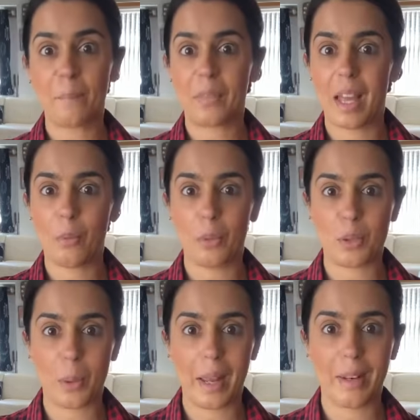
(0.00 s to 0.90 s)
that was
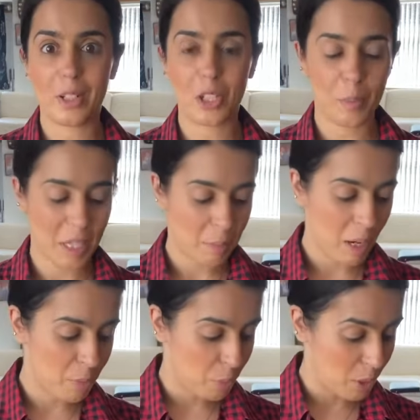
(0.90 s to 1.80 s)
when Shami
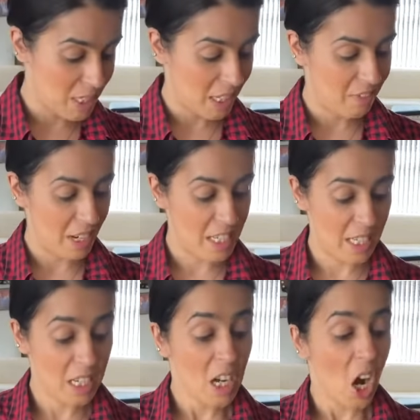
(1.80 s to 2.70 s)
Kebab was invented.